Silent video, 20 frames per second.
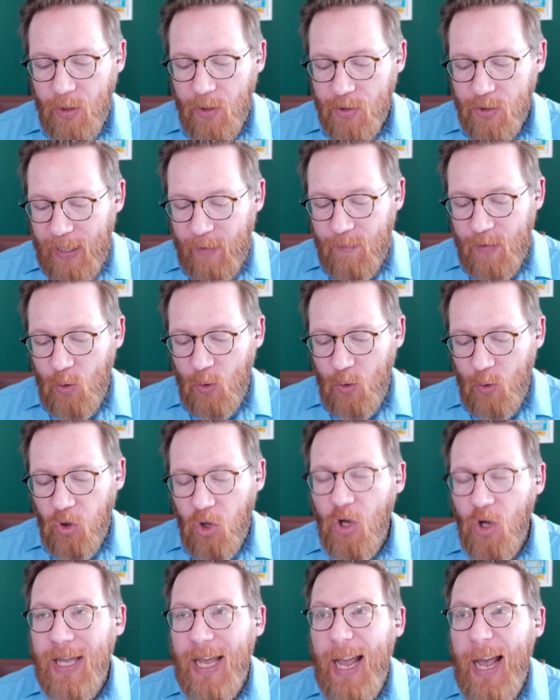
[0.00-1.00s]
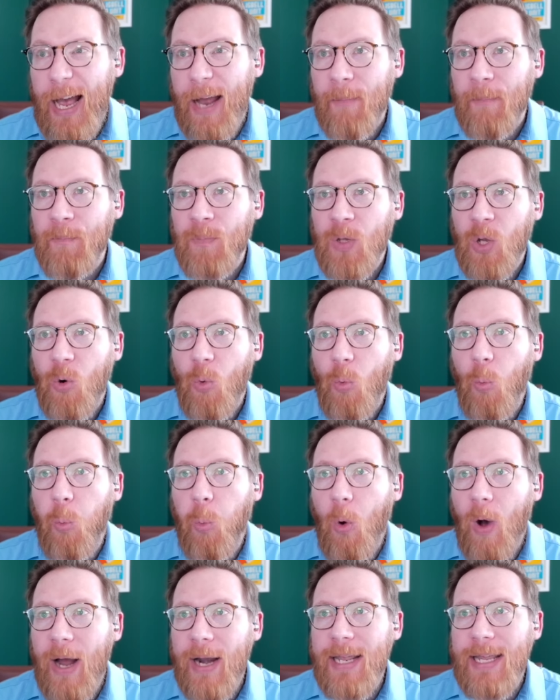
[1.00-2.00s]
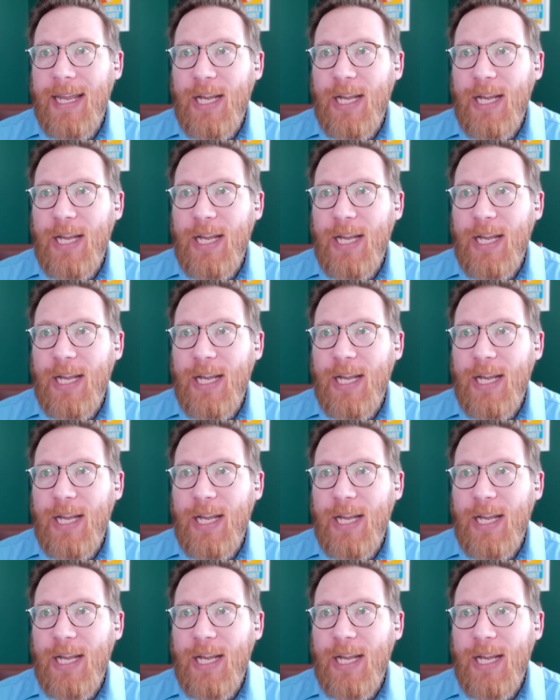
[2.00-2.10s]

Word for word: So if you look at what